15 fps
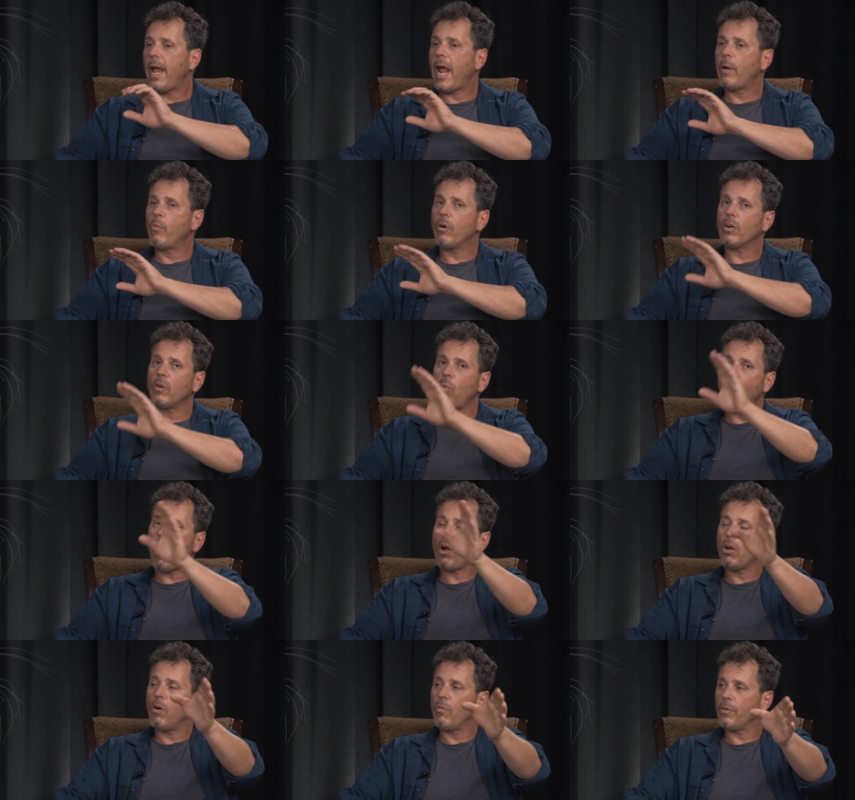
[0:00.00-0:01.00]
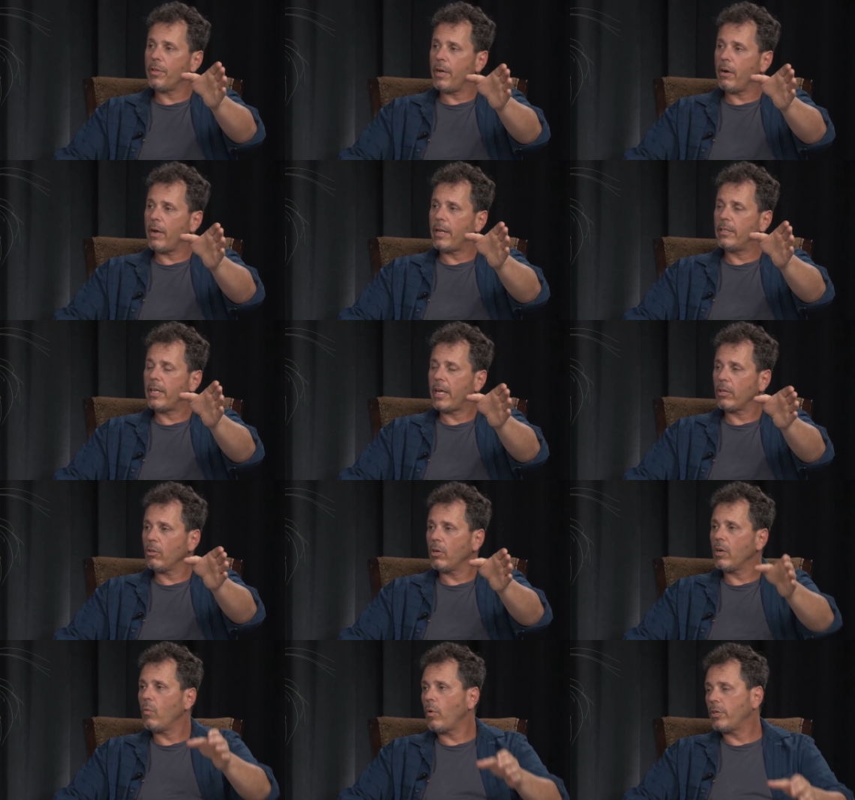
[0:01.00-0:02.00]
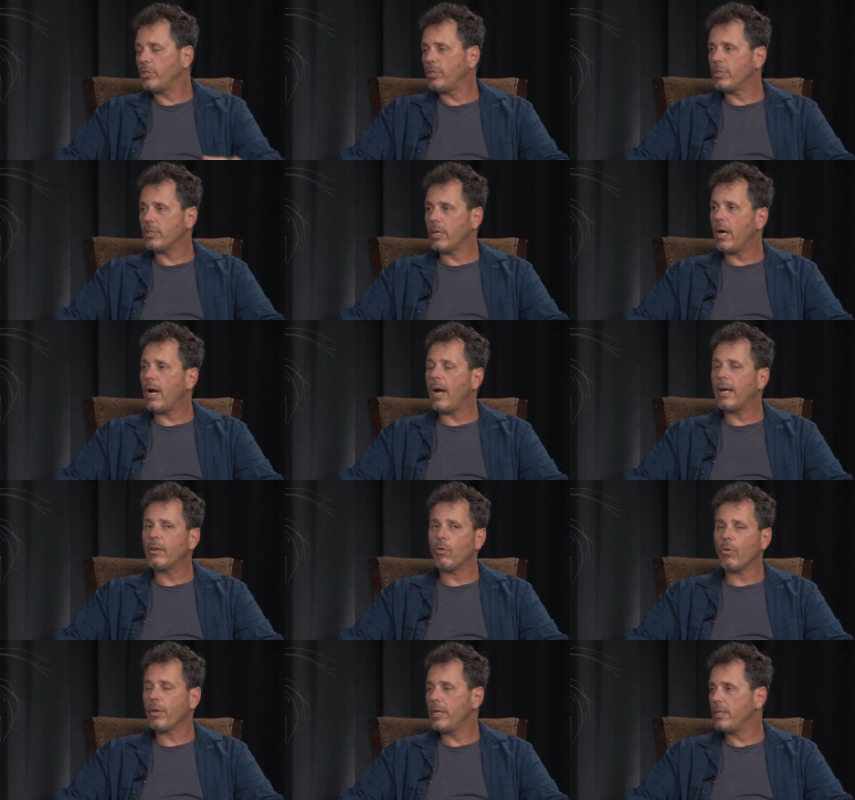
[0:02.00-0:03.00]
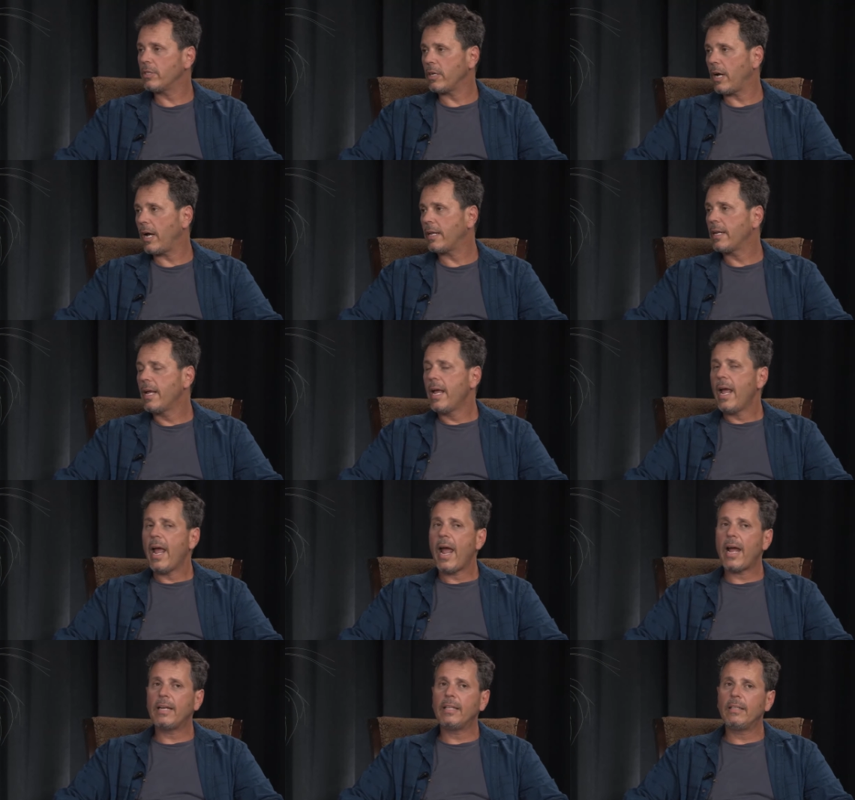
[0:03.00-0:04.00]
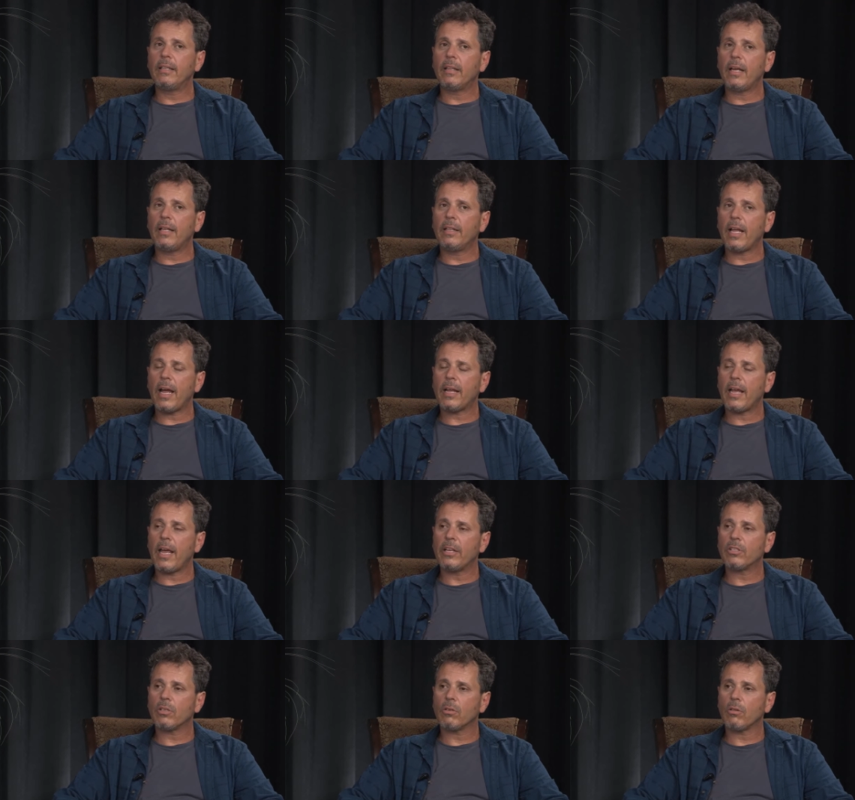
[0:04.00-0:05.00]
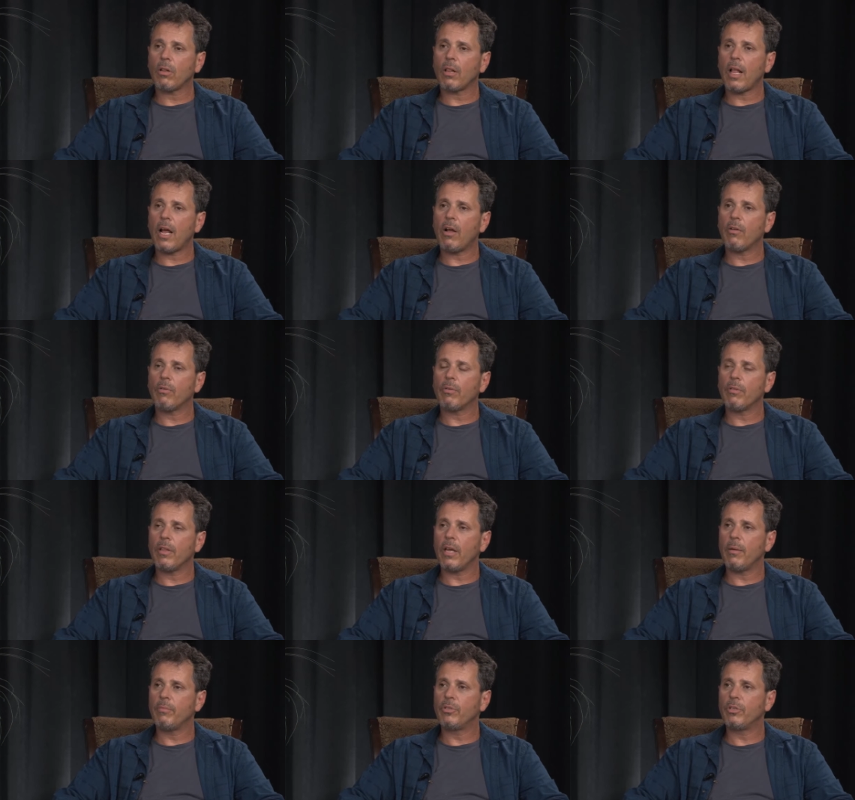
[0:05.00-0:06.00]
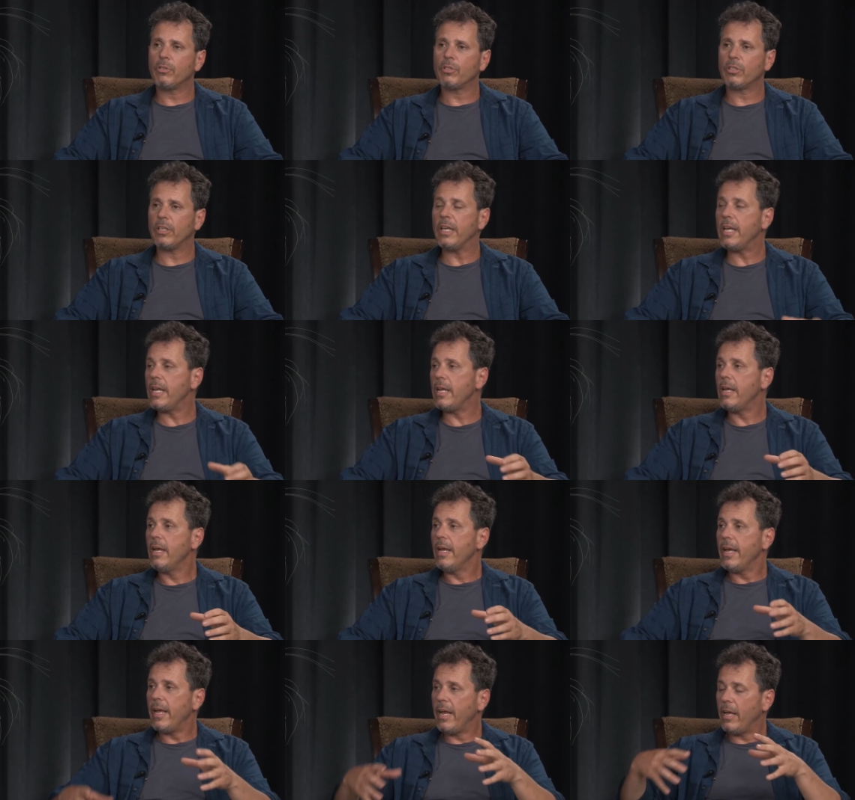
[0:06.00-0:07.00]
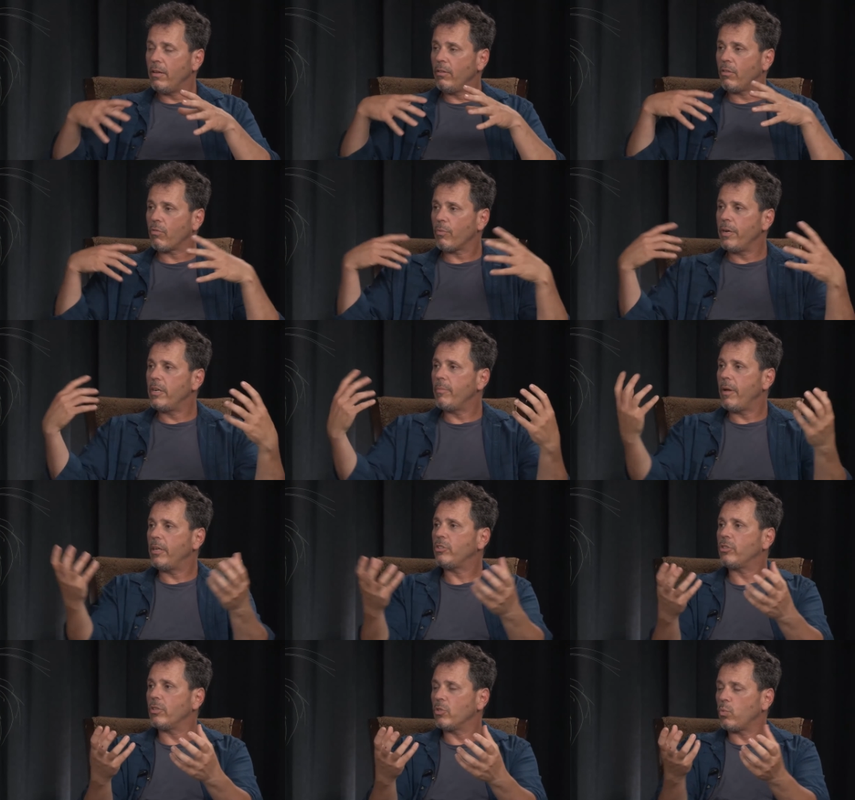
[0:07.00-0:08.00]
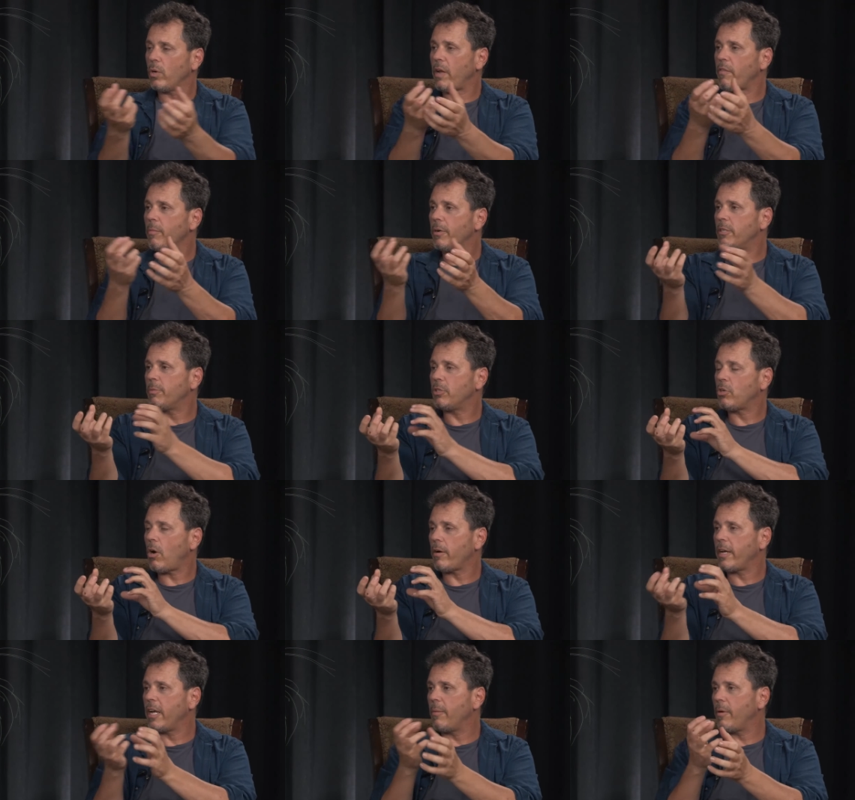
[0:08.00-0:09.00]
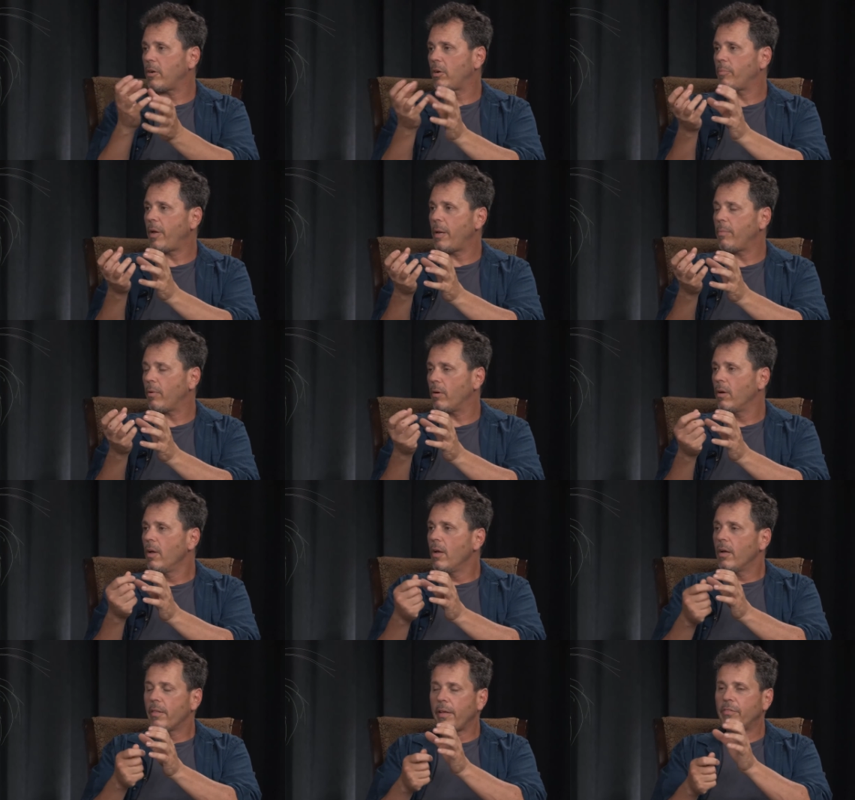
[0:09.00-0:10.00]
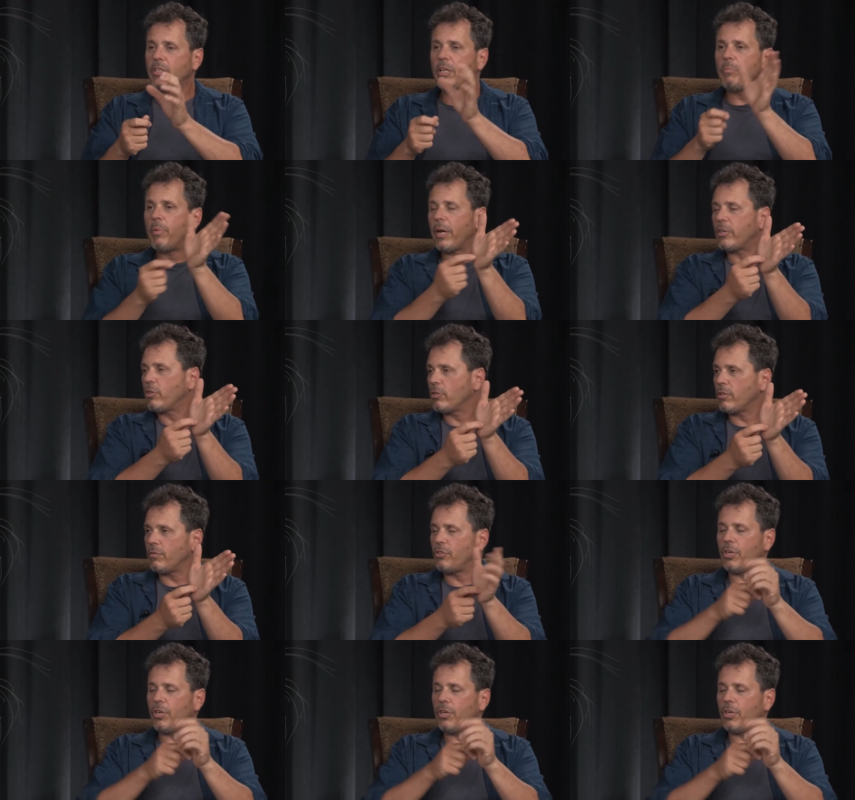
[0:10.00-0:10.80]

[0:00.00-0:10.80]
And we're going to walk over there and take a look at what she's got or he's got. And in, in that case, it'll allow them to see in three dimensions what everybody's been talking about on paper. They've seen pictures of